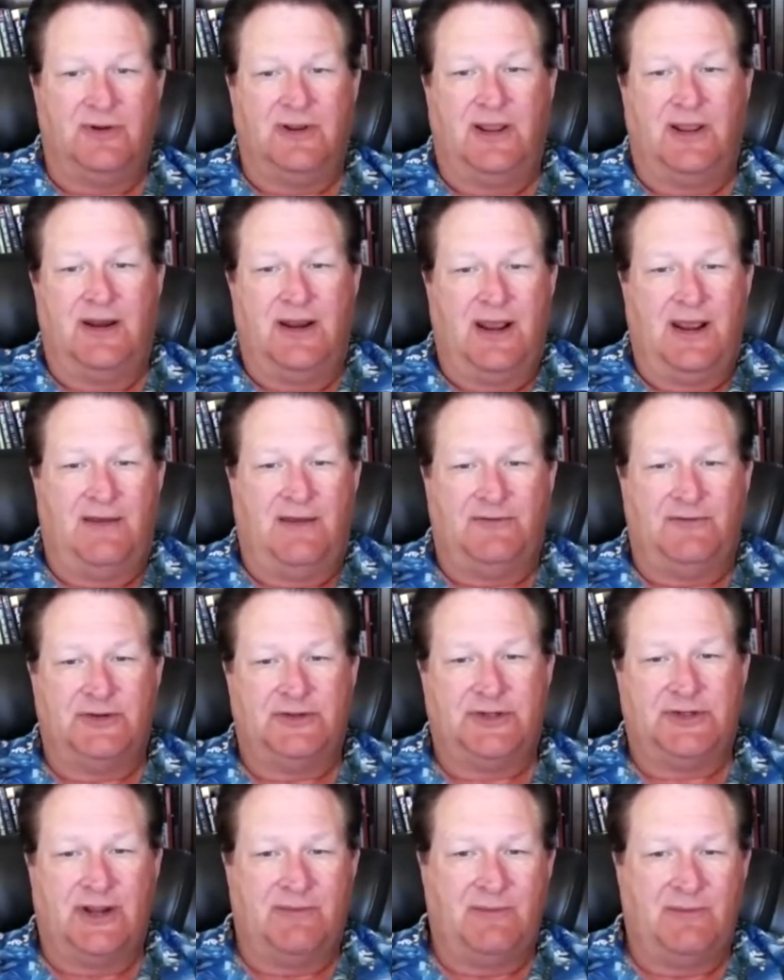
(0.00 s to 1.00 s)
children who
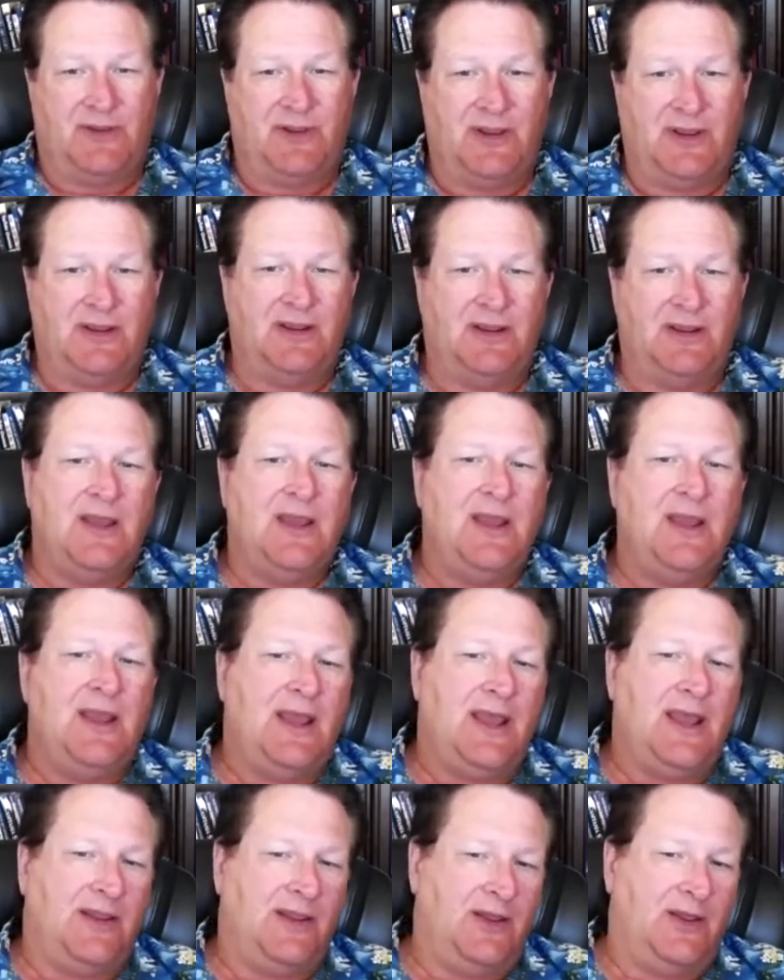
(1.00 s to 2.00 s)
can then have the same
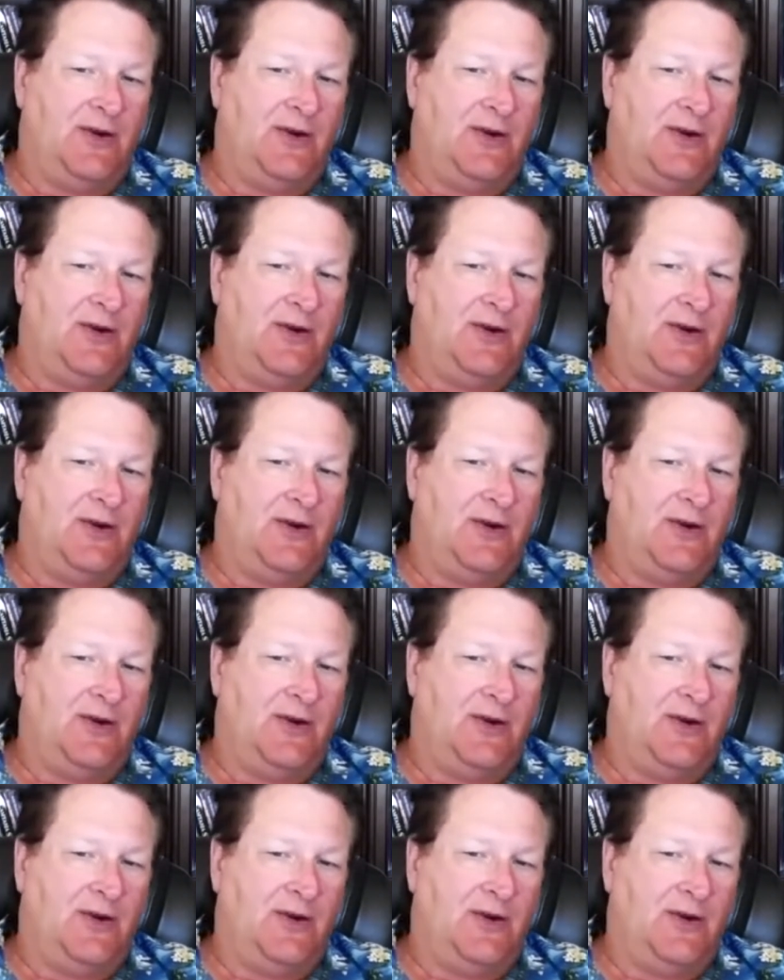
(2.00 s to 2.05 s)
thing,